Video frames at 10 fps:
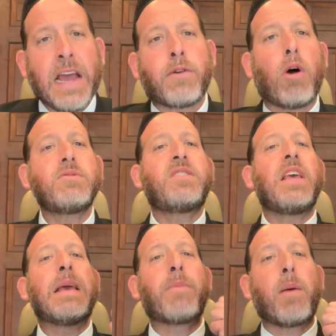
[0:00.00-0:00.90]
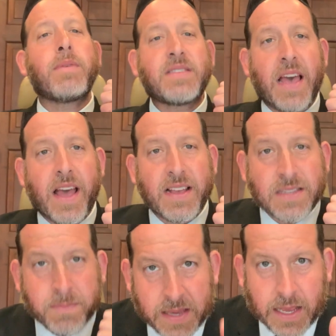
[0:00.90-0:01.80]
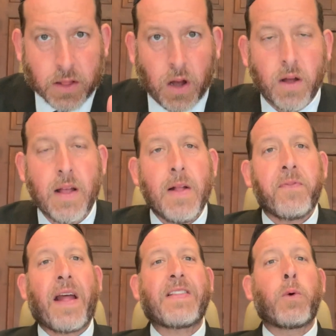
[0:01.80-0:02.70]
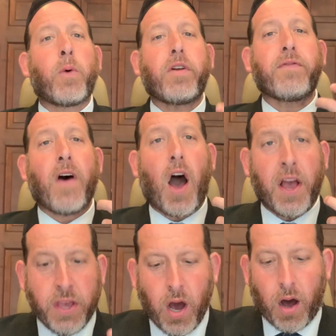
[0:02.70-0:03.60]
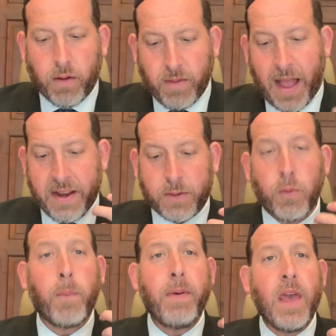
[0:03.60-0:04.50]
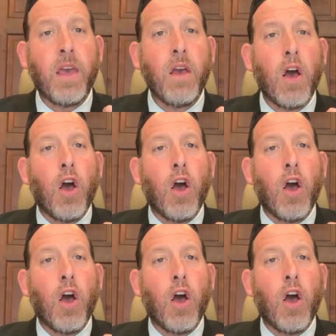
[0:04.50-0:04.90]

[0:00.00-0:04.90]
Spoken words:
quotes the Gemara Maseches Megillah, that the word Vahaya, and it will be,